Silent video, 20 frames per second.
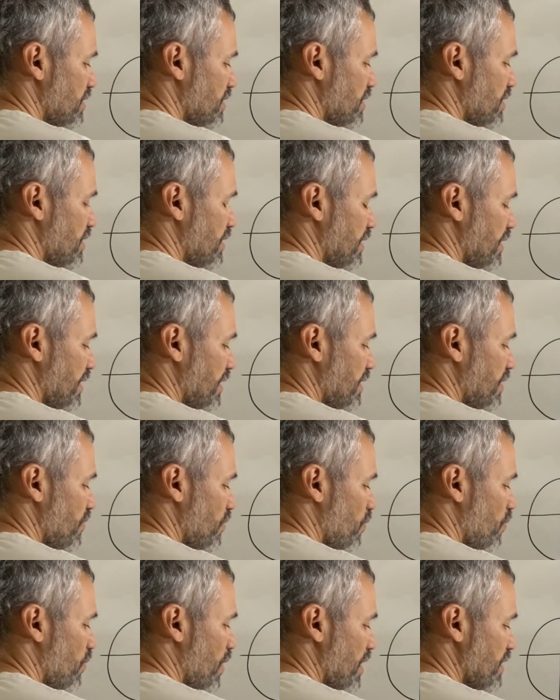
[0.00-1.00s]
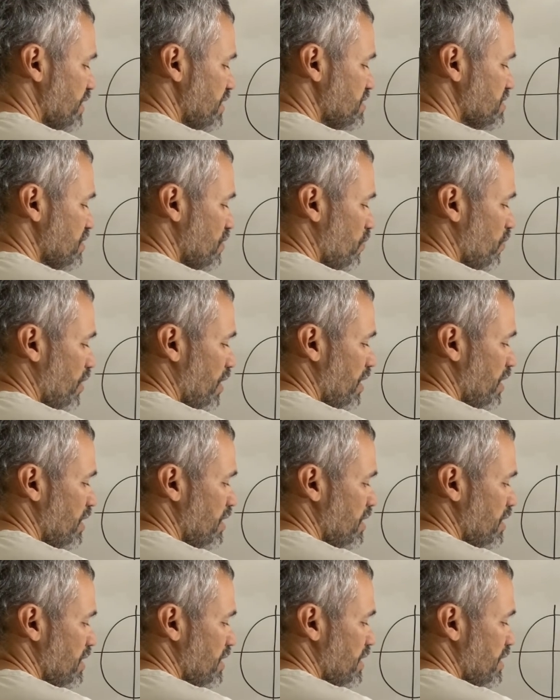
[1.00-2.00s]
Then y squared
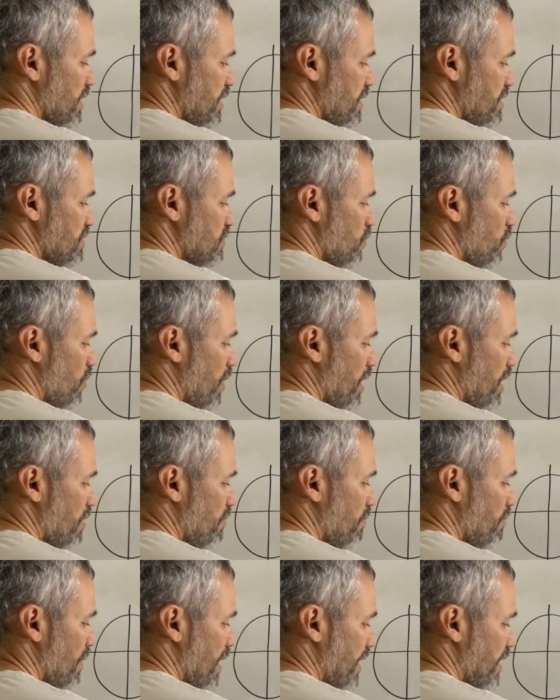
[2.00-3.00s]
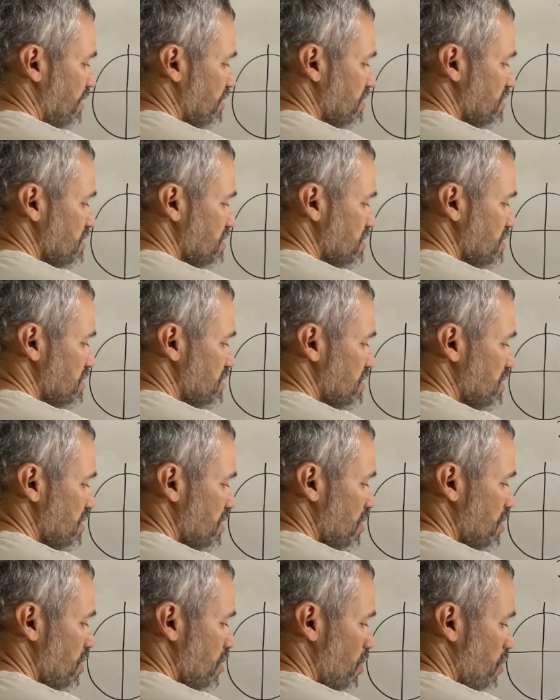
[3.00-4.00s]
is 1 minus
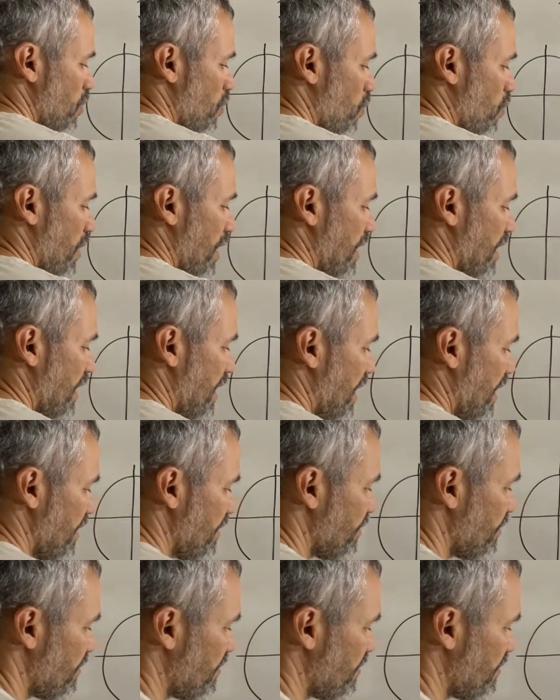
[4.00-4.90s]
1/9.